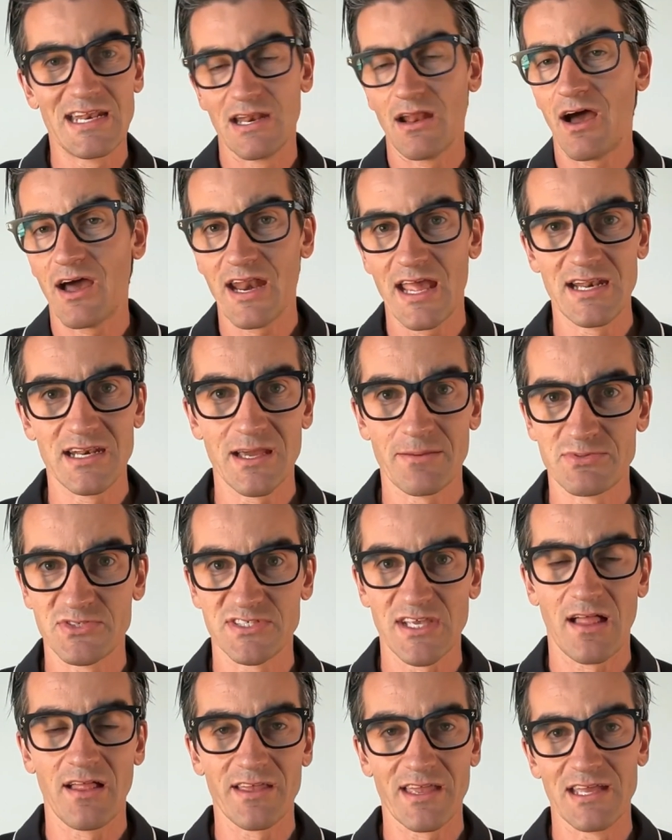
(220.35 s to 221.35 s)
and not end up
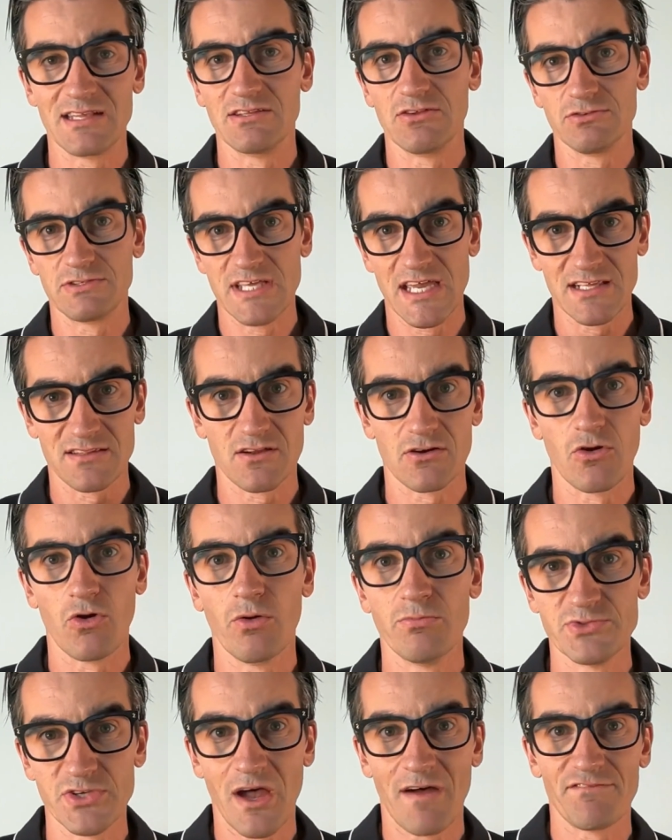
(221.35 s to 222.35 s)
selling it, and they'll take their
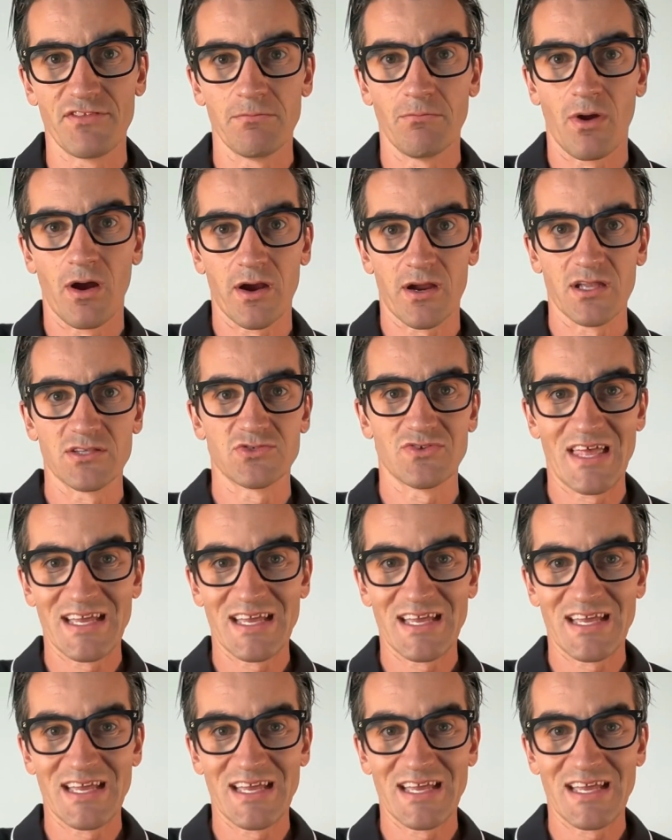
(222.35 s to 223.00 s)
homes off the market.